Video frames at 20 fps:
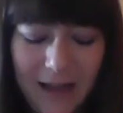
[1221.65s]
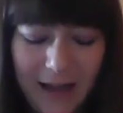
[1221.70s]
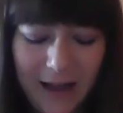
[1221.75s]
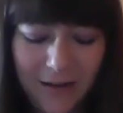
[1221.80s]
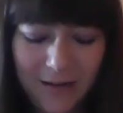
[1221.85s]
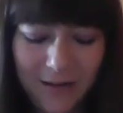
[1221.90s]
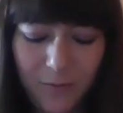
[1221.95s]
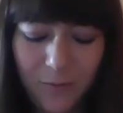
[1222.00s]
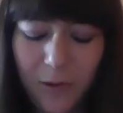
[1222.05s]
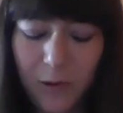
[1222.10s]

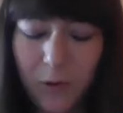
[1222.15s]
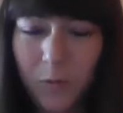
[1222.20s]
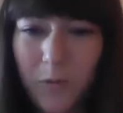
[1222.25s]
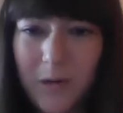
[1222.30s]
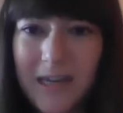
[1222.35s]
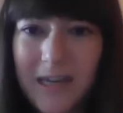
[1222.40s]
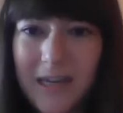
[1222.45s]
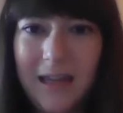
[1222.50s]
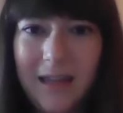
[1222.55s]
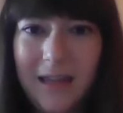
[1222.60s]
that will
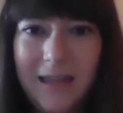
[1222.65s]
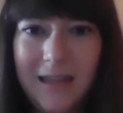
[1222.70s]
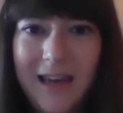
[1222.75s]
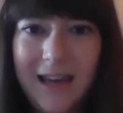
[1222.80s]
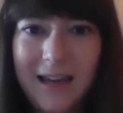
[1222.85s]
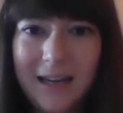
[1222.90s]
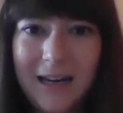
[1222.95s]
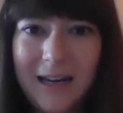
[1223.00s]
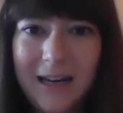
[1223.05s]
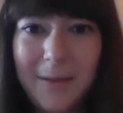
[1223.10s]
weaken
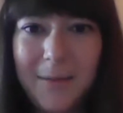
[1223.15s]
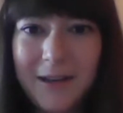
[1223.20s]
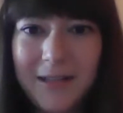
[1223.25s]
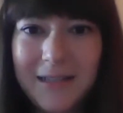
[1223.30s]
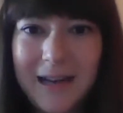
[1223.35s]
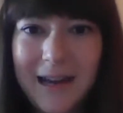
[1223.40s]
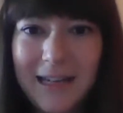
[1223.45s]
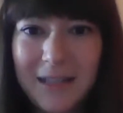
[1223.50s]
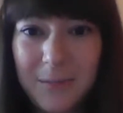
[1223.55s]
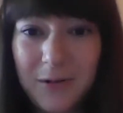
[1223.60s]
the
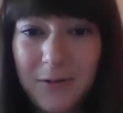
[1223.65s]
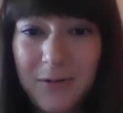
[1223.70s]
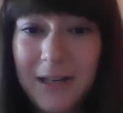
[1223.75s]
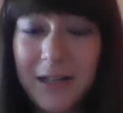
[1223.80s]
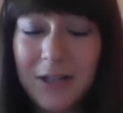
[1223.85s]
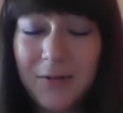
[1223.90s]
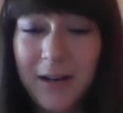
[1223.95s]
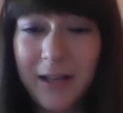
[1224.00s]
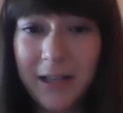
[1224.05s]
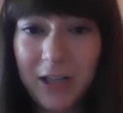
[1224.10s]
economic ties
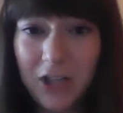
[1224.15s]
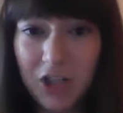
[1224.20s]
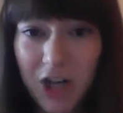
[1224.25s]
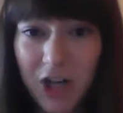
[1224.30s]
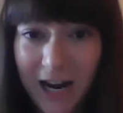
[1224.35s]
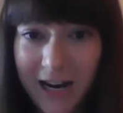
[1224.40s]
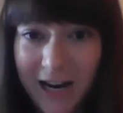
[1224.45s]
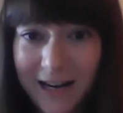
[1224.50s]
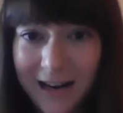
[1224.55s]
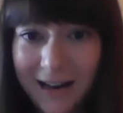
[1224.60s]
between Israel and
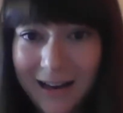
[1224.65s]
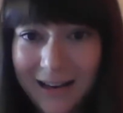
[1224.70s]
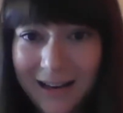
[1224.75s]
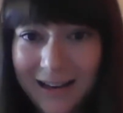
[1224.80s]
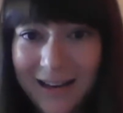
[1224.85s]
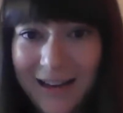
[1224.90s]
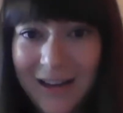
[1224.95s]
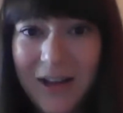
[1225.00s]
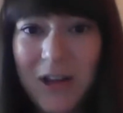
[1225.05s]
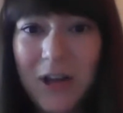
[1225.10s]
China,
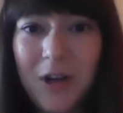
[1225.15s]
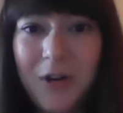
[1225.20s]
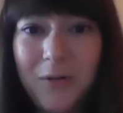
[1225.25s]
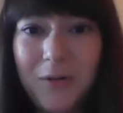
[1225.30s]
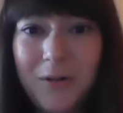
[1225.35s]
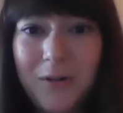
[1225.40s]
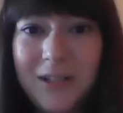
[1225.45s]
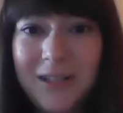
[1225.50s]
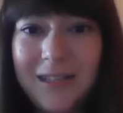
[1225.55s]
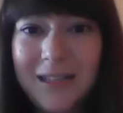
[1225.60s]

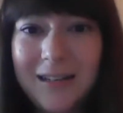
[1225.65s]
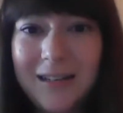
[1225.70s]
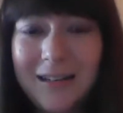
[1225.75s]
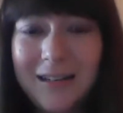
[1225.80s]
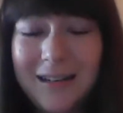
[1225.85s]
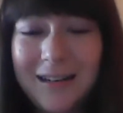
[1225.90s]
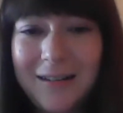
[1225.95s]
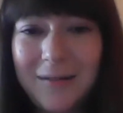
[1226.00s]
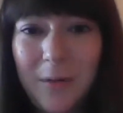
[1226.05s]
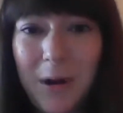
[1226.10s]
which is
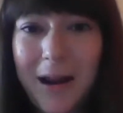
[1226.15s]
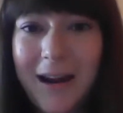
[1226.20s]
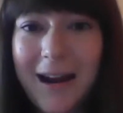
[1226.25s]
an